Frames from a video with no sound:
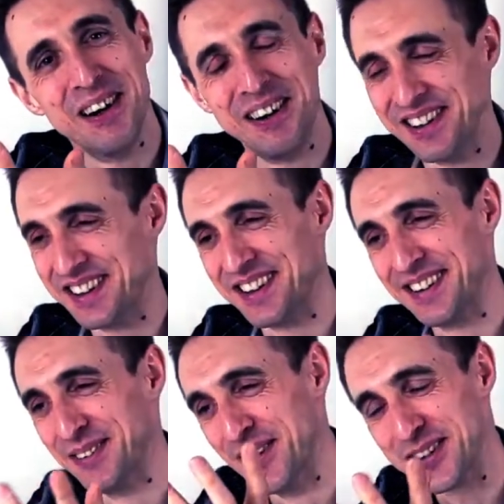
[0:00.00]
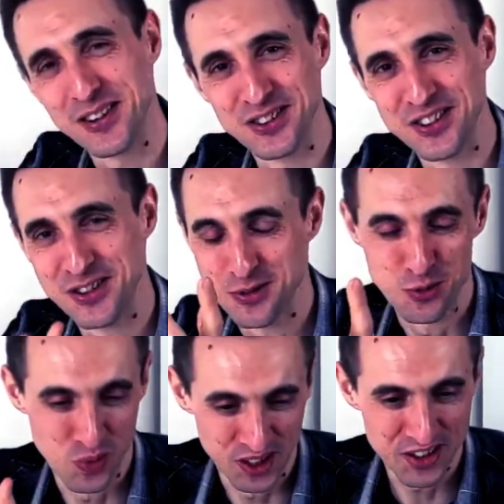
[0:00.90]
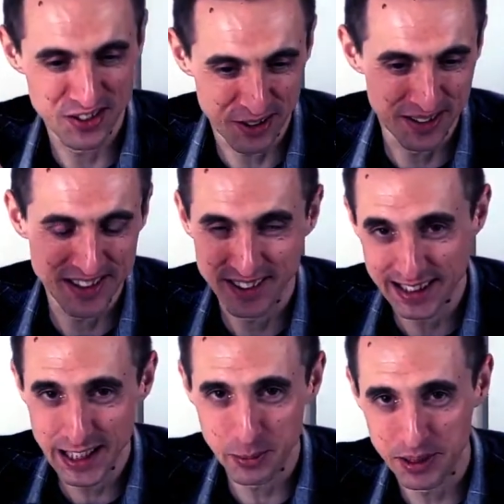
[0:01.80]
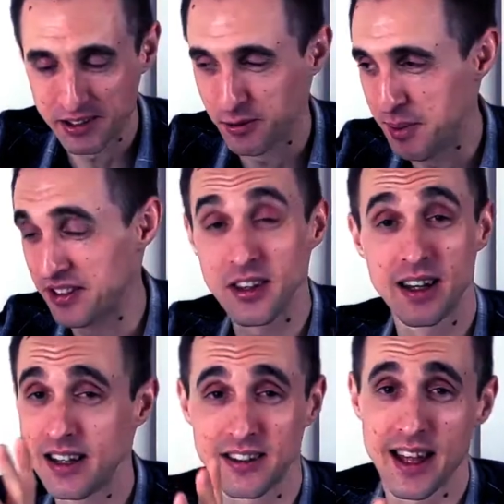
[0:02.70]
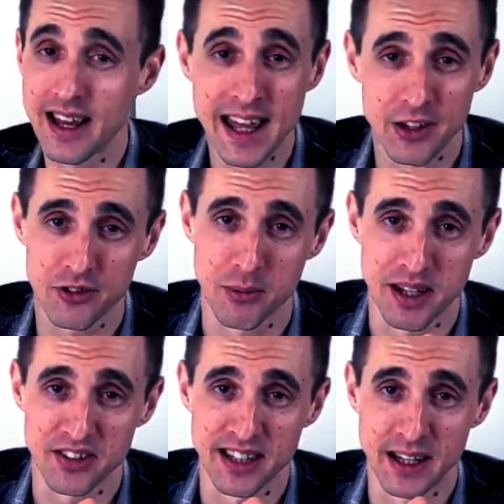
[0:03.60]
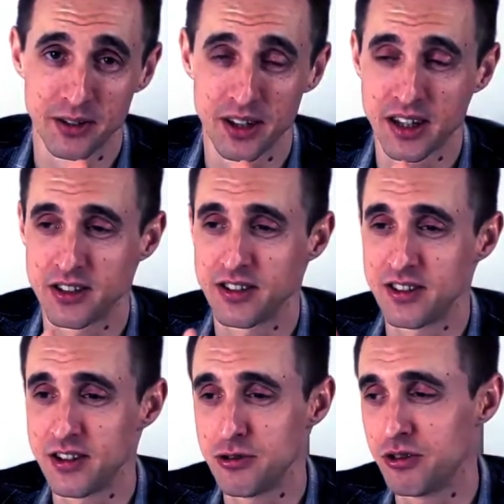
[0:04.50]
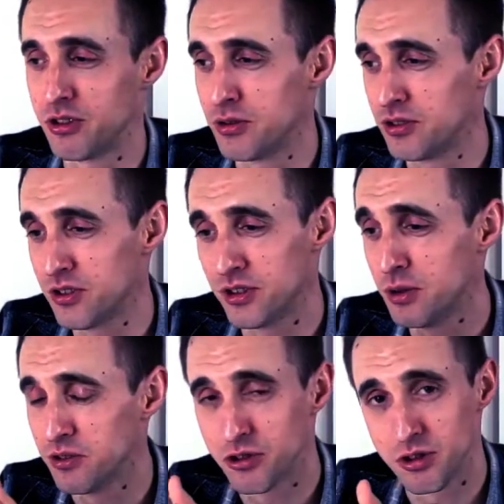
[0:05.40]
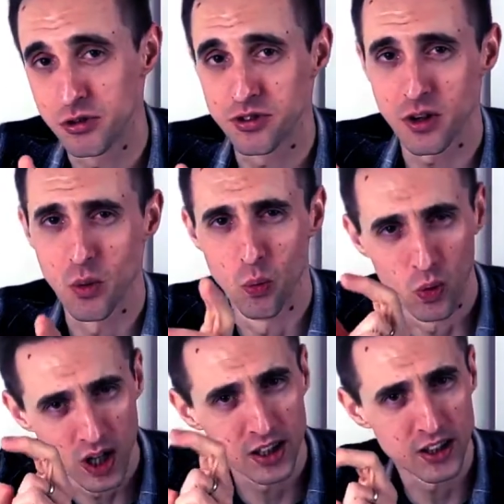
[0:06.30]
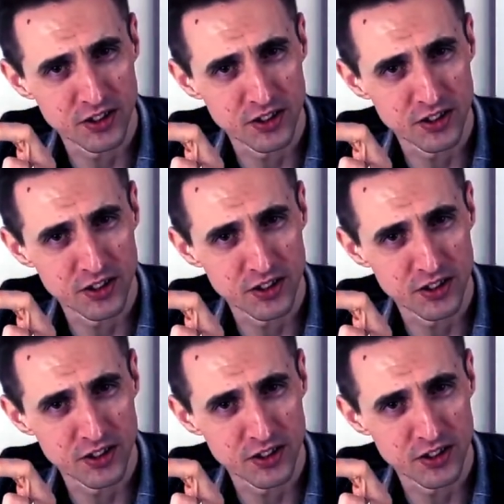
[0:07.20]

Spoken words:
on what constitutes what. So it's a little bit of a mess, and it's an extra mess now that there's this new introduced worker